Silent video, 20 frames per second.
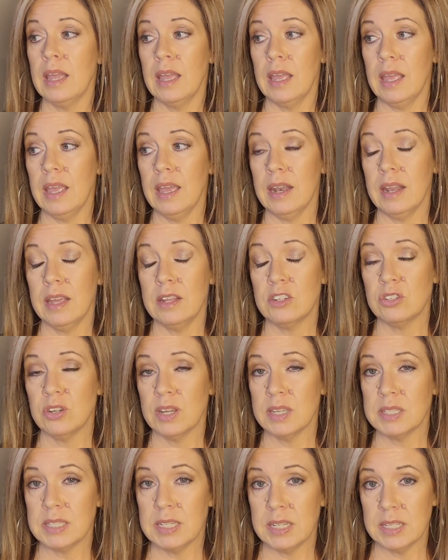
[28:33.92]
And I
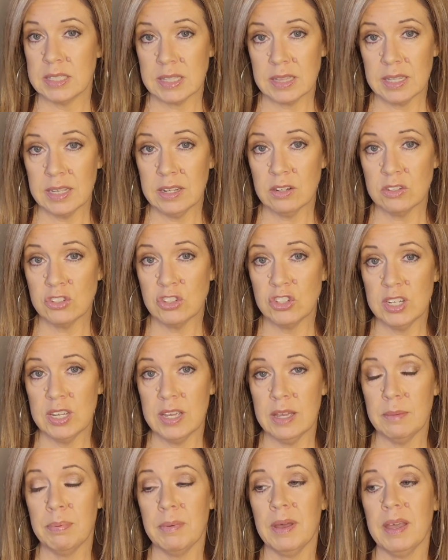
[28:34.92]
trust his
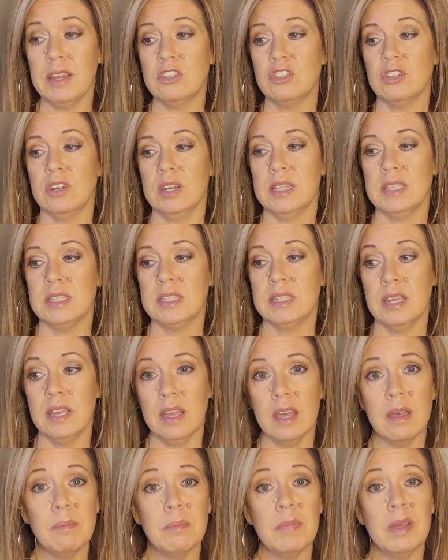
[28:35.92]
leadership. I trust
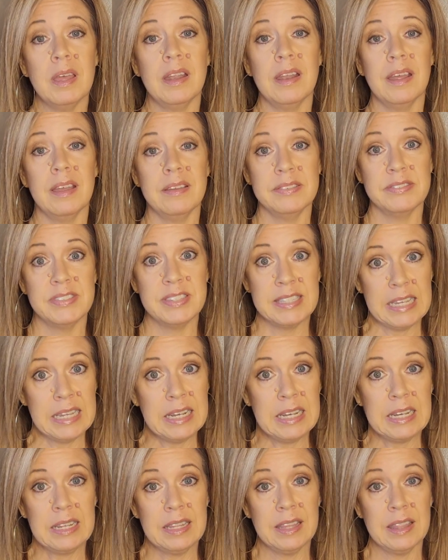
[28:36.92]
him, and I've
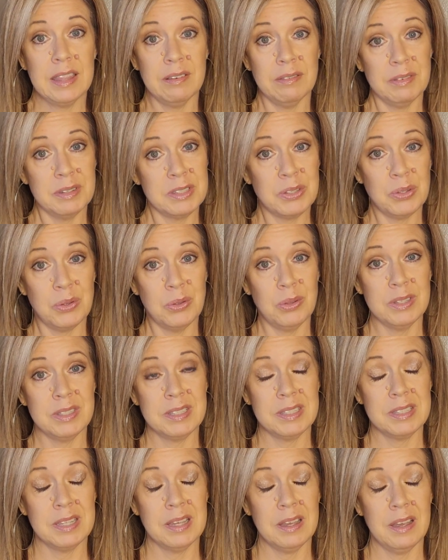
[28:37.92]
seen the
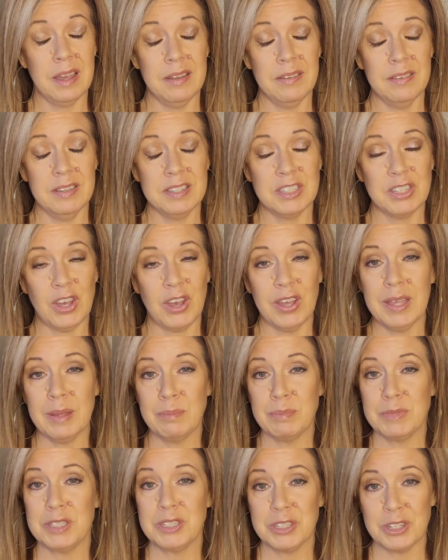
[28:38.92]
results. I saw
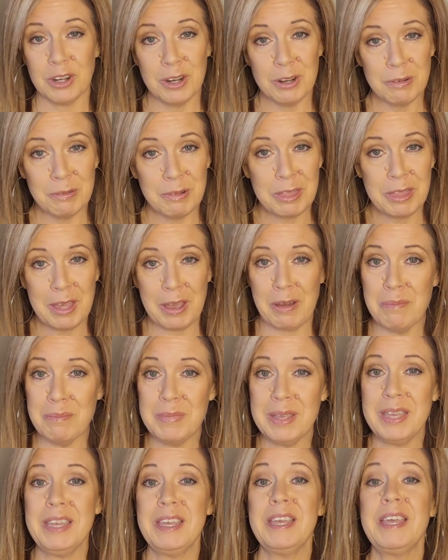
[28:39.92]
him start without
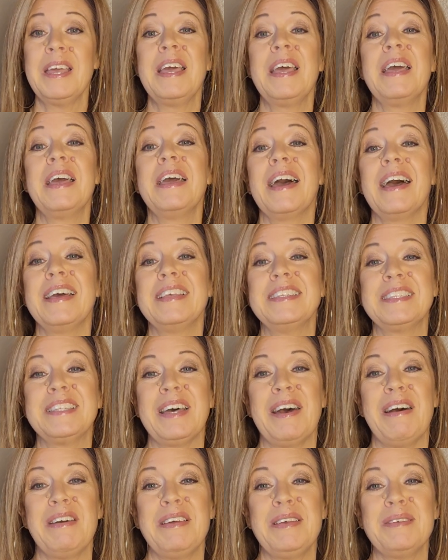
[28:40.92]
me. I
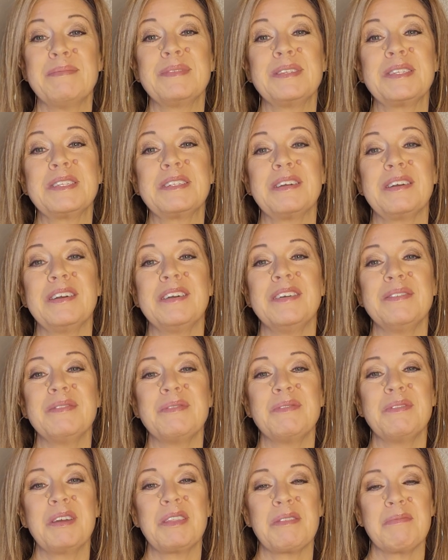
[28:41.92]
saw him
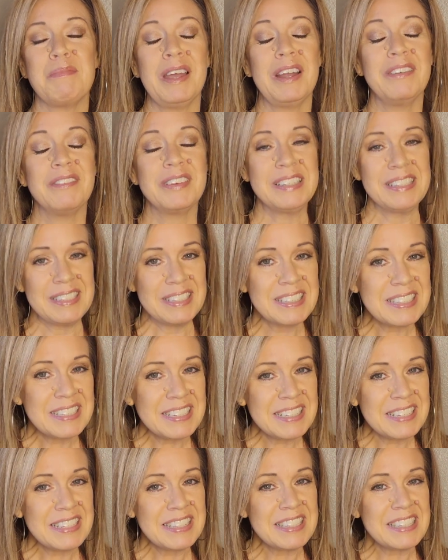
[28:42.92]
start with my
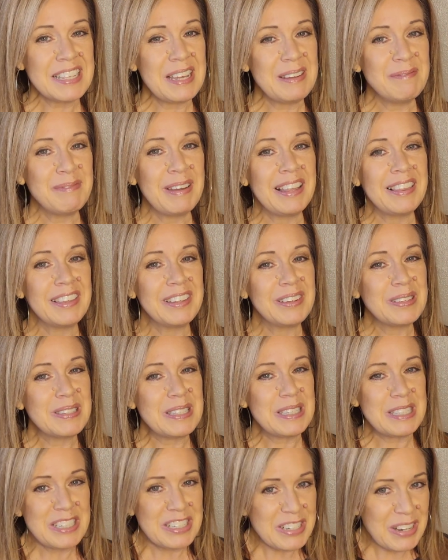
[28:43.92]
resistance and my little
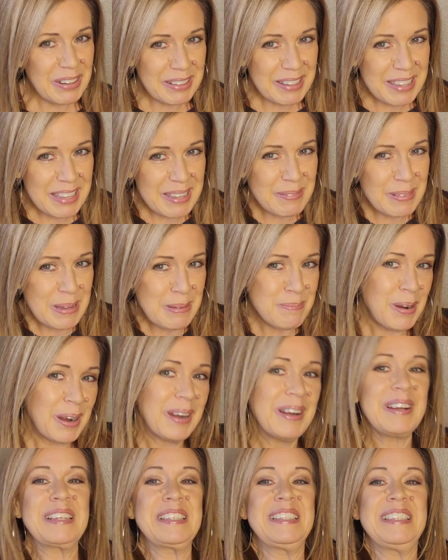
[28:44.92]
snarky
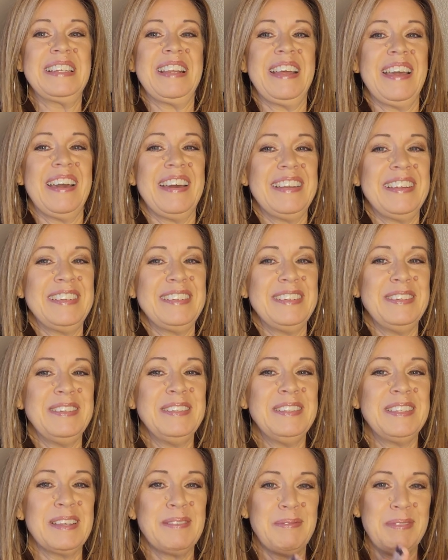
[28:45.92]
remarks and
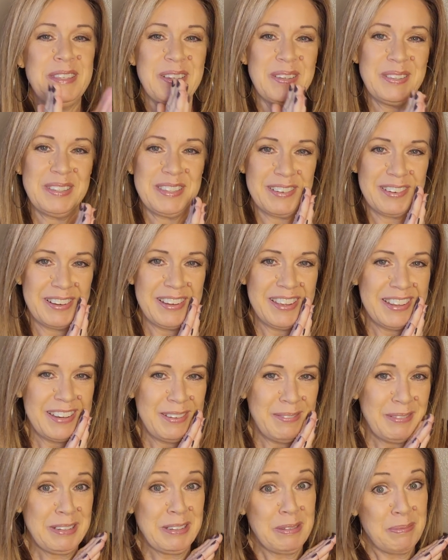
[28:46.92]
attitudes. I'm so sorry,
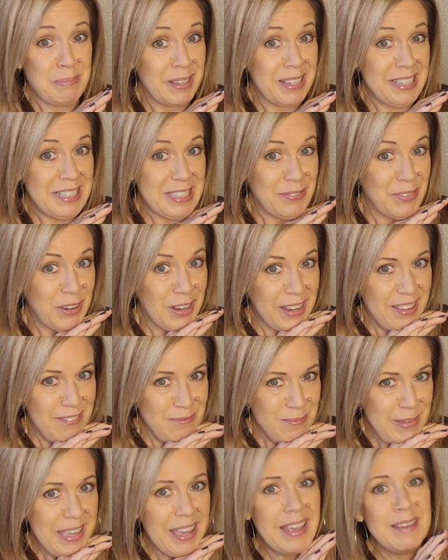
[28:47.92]
honey. Would you please
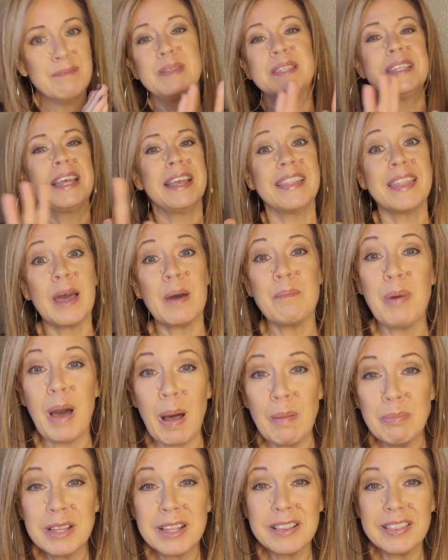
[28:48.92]
forgive me? I'm saying that
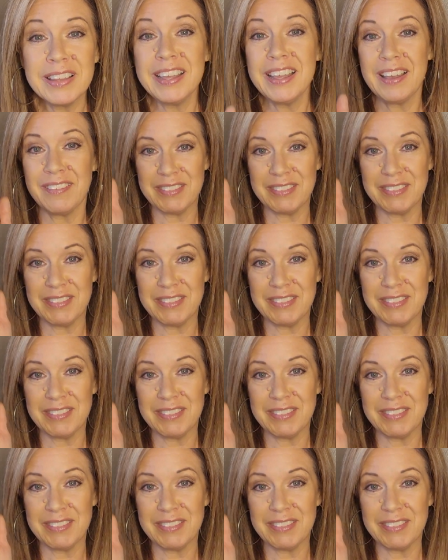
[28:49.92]
publicly.